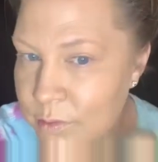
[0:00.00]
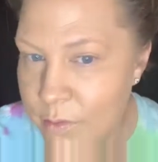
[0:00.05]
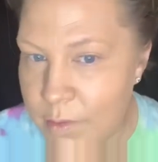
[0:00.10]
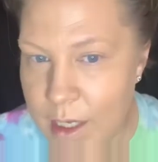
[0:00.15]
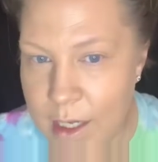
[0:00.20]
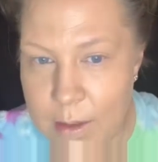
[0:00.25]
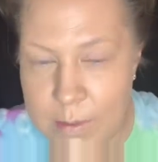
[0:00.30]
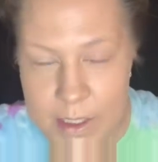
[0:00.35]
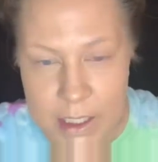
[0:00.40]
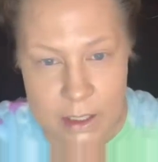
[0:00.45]

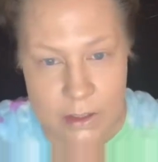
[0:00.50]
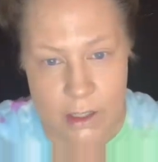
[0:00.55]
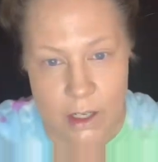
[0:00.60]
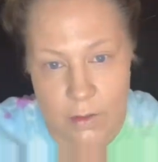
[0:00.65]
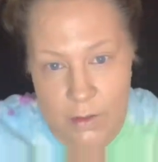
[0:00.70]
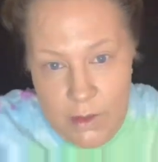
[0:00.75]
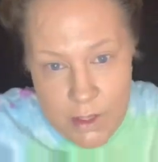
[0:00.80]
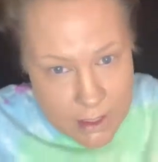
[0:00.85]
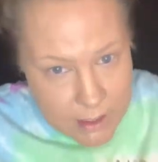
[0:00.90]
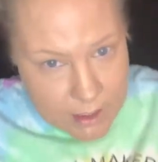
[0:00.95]
And I'm telling you,
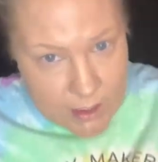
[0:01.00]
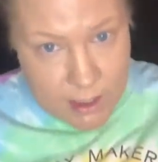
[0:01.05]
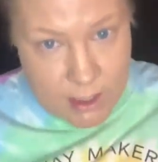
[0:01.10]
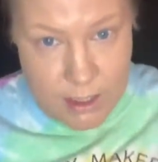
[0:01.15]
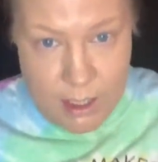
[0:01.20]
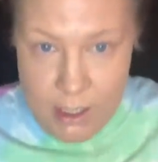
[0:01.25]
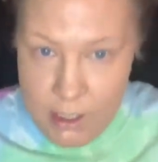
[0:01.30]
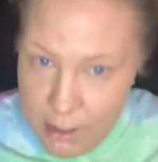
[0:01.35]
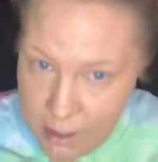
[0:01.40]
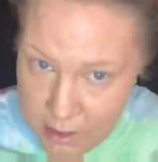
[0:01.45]
this
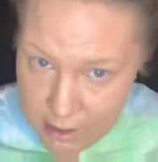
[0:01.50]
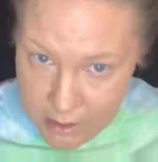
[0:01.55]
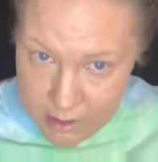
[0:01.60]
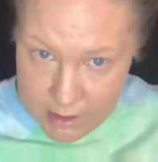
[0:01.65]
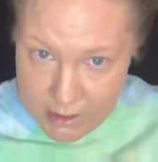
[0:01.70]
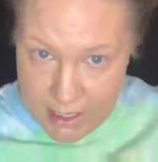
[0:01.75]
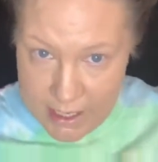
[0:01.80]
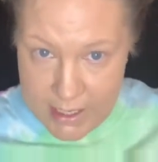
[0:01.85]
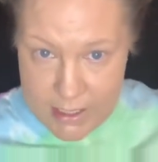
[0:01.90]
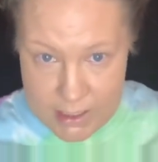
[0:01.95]

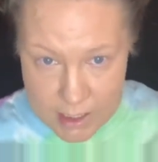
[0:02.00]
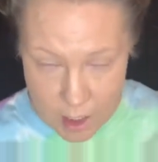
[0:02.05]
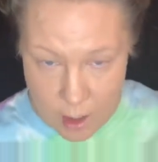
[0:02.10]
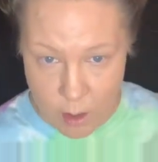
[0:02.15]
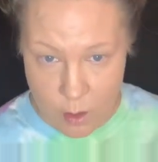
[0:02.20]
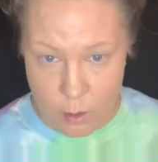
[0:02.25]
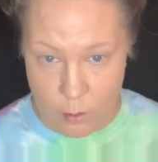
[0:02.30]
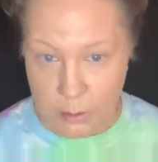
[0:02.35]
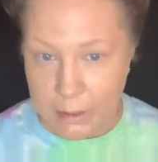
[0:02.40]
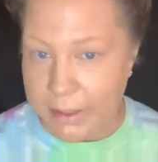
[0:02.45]
stays
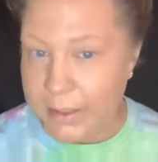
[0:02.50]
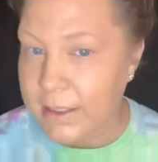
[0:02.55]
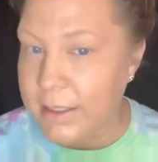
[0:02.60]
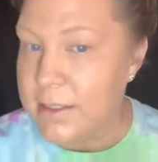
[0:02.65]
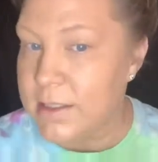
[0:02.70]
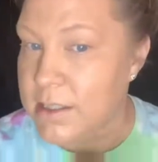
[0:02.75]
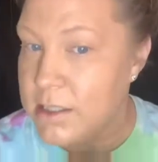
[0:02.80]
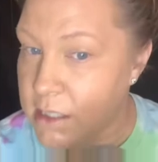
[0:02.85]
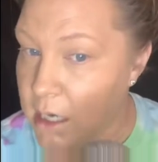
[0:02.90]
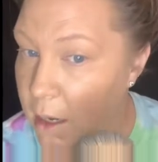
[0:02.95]
on, like it
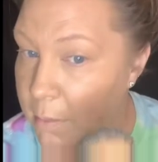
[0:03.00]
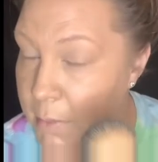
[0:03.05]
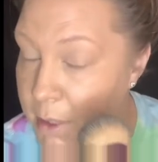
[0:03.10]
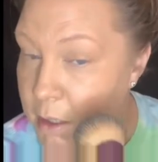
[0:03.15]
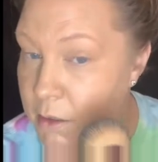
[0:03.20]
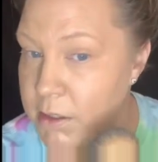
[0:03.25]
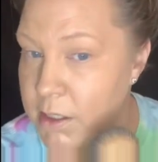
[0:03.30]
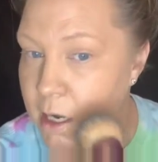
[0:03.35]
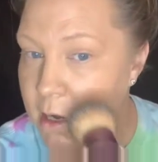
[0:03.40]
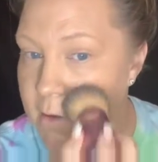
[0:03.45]
does not
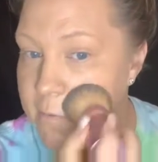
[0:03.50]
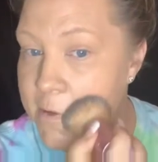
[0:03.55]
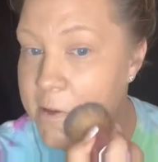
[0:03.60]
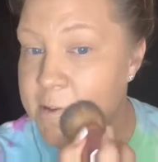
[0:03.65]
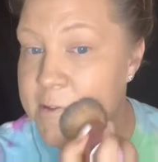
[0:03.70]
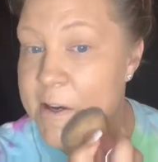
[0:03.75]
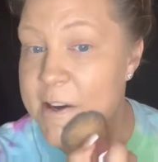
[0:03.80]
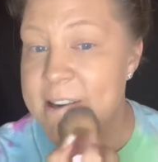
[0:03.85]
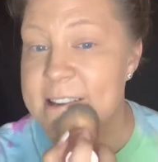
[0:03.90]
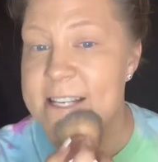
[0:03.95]
melt off. It's
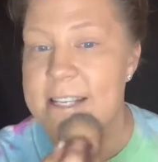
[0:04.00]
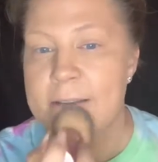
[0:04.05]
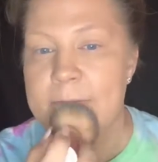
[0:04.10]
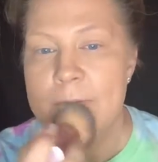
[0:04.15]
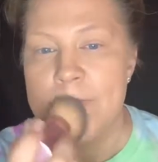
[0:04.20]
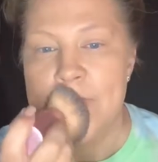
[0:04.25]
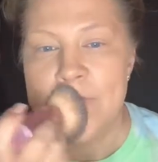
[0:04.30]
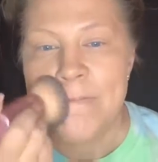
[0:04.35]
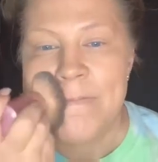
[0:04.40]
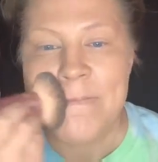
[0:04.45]
crazy.
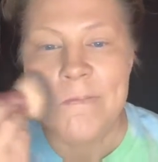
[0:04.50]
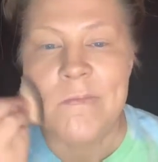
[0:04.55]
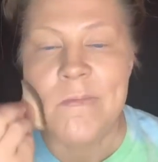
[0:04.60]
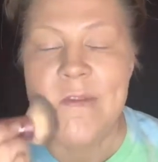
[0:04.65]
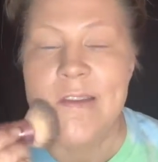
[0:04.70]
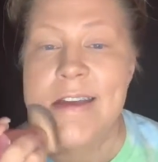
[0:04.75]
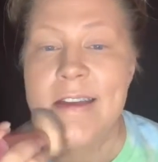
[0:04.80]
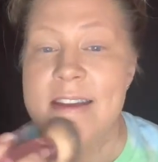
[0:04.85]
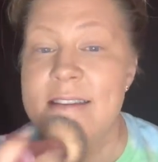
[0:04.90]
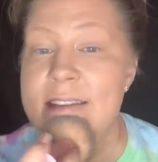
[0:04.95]

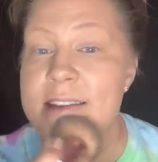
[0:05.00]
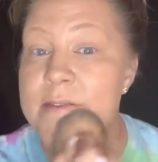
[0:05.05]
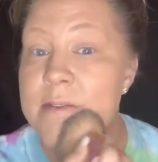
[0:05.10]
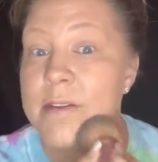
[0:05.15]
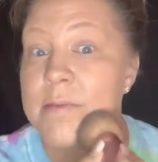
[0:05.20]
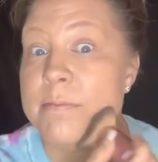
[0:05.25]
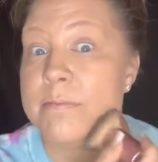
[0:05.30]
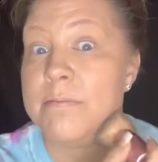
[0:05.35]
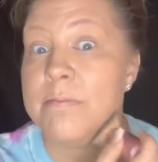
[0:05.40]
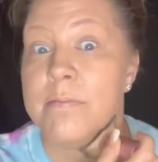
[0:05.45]

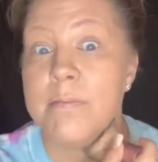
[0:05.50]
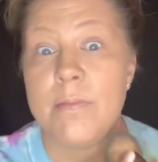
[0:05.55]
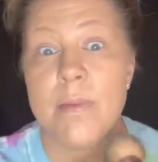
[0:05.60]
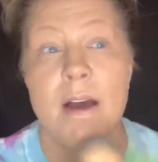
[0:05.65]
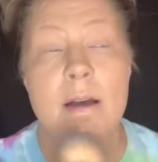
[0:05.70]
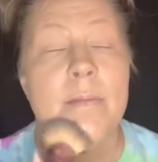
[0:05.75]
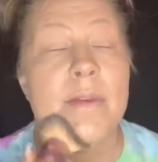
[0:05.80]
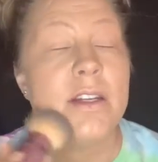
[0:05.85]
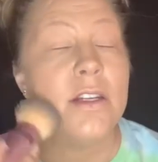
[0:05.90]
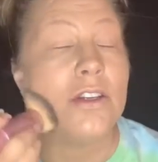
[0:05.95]

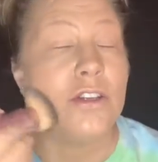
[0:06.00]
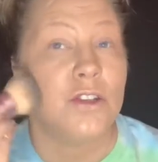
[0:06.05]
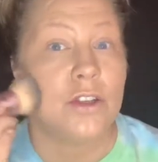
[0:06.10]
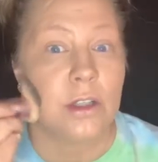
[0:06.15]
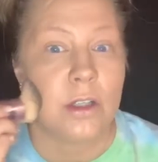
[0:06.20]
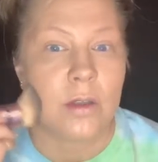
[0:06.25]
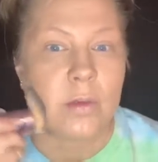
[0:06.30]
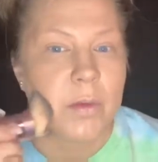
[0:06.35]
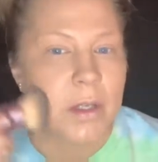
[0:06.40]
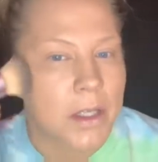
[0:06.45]
I mean, it
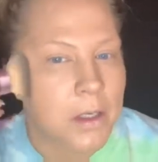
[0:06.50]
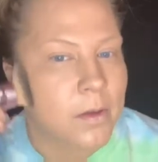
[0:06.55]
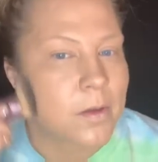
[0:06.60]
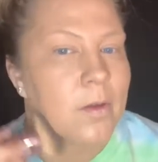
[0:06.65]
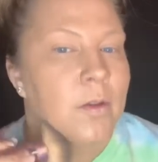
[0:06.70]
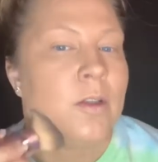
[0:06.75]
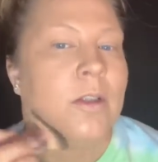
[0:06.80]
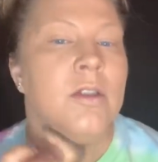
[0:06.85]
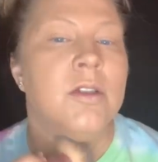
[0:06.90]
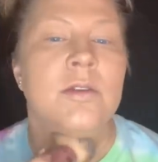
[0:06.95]
shook me.
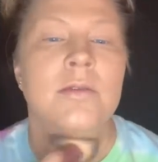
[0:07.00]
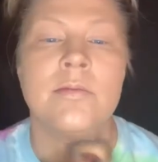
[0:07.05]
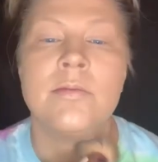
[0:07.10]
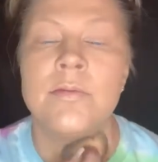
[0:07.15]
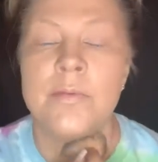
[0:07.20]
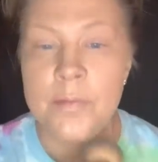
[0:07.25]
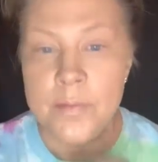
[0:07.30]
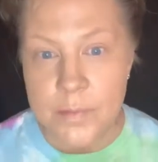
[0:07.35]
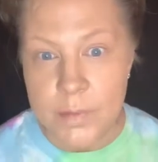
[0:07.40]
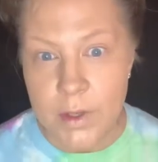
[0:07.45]

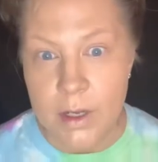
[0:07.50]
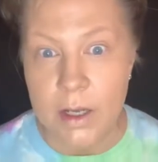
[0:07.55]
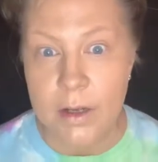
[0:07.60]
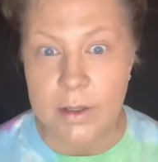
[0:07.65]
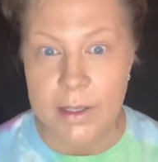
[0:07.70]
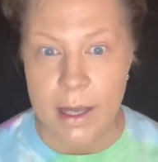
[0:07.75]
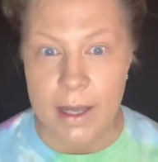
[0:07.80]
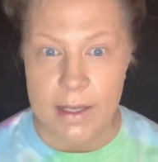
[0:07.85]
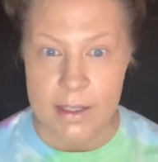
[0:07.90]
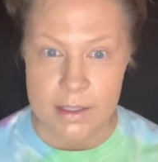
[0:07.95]

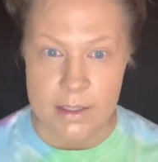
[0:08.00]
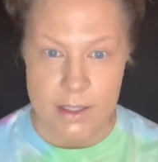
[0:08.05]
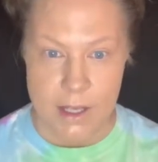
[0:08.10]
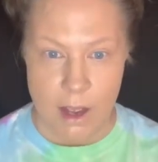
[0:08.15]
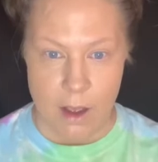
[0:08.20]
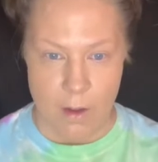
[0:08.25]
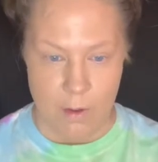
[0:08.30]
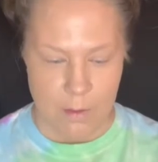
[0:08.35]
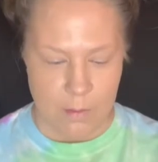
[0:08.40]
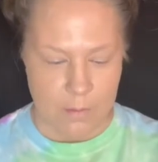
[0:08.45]
Okay,
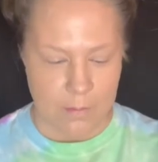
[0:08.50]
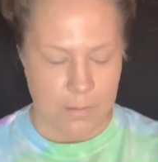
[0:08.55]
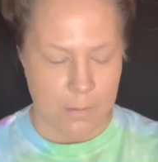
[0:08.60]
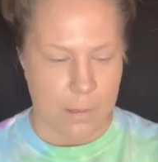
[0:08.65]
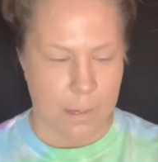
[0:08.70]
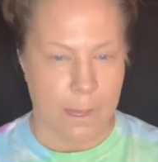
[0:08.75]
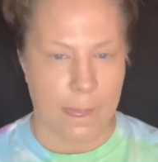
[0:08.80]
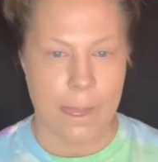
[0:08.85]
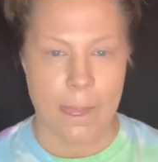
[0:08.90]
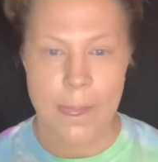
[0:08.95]
so
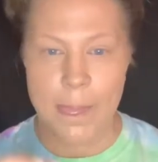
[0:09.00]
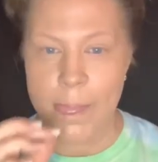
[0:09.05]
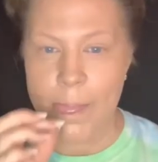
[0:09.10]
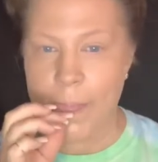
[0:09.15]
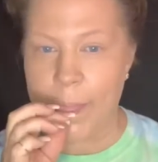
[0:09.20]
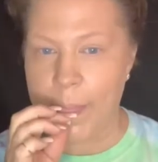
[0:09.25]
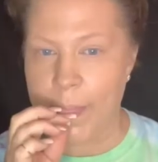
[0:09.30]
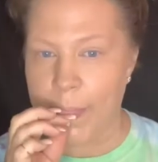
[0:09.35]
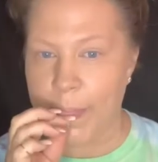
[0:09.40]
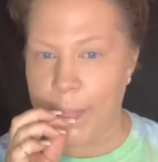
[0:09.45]

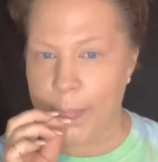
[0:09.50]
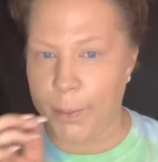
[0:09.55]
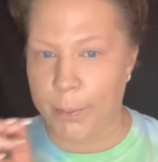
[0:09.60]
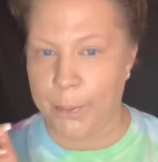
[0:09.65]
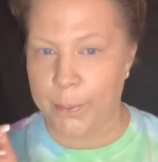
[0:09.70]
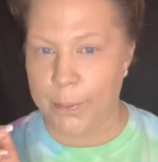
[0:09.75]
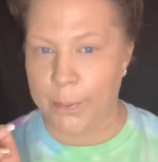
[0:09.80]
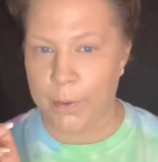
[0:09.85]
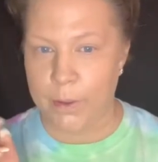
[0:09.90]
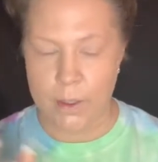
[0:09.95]

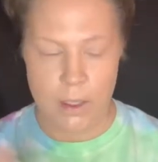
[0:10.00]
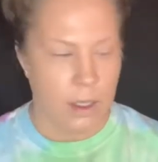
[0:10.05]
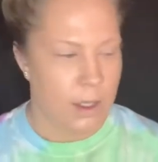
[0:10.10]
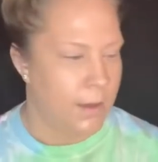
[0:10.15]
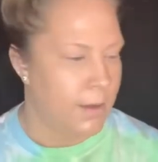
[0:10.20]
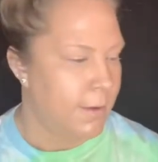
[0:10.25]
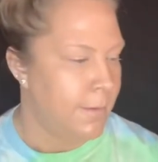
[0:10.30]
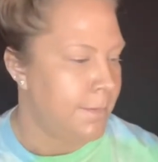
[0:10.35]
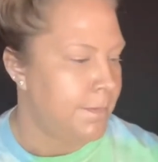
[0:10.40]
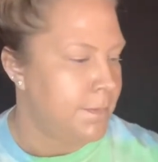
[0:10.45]

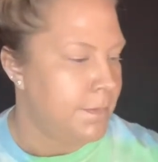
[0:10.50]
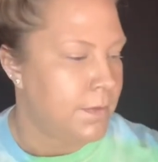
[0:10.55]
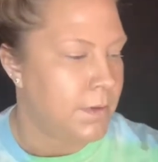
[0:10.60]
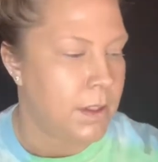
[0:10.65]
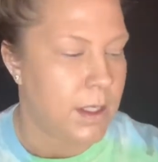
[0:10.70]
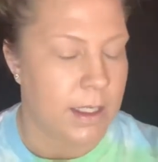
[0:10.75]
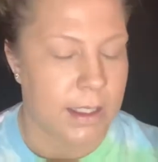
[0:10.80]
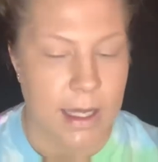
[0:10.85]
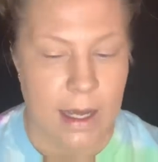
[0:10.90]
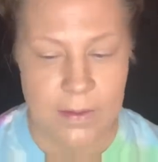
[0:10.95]

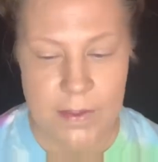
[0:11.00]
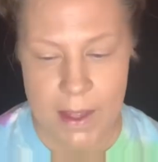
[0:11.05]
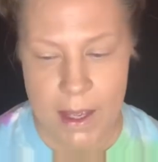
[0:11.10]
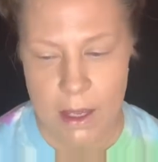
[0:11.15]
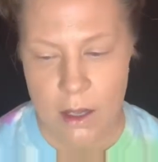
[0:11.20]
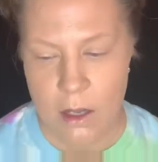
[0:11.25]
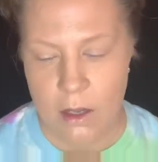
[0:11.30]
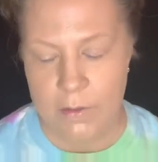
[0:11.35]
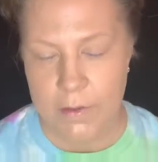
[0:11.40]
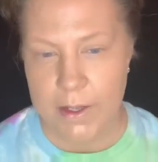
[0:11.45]
got that
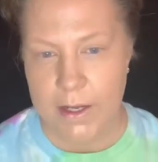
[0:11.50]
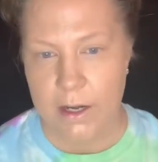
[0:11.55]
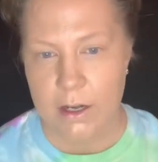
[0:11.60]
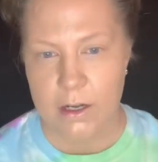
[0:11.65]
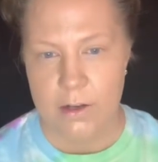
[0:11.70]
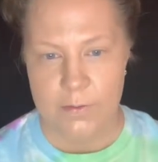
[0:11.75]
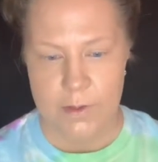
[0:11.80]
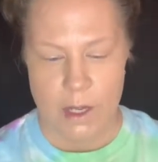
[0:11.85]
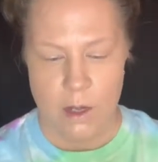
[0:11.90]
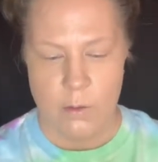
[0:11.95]
on there, and
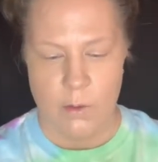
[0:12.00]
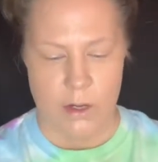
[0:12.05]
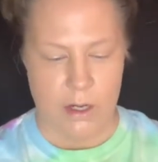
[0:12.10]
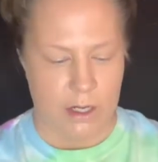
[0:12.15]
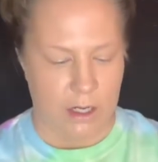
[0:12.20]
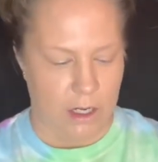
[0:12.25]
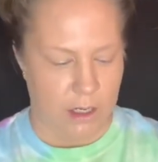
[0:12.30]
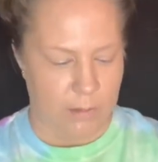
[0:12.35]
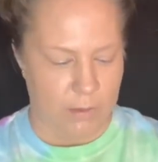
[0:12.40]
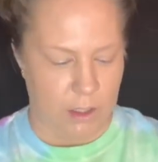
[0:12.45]
if y'all want to
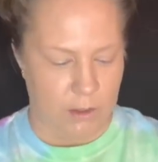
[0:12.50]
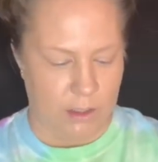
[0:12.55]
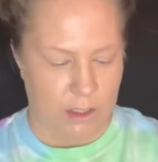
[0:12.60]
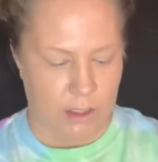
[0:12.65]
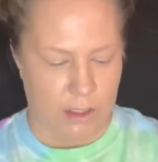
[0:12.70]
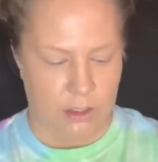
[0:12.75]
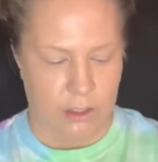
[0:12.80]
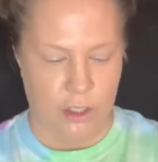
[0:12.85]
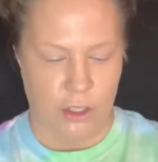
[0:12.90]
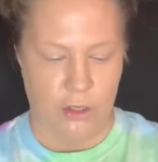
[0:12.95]
know, I'm using
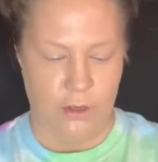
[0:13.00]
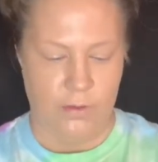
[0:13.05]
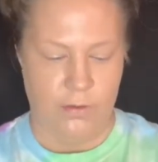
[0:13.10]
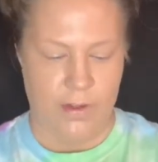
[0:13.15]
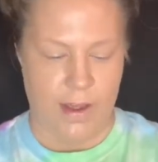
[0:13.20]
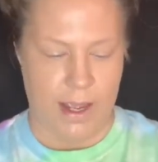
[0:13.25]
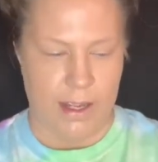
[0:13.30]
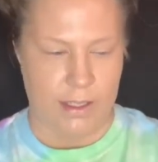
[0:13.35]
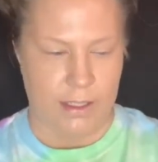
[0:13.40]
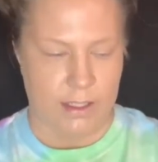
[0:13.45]
the Too
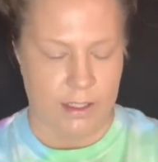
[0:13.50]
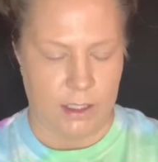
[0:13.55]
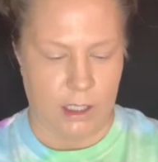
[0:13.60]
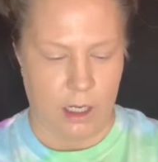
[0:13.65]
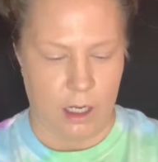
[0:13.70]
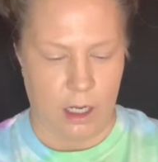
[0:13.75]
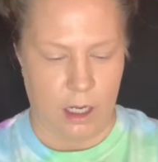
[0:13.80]
Faced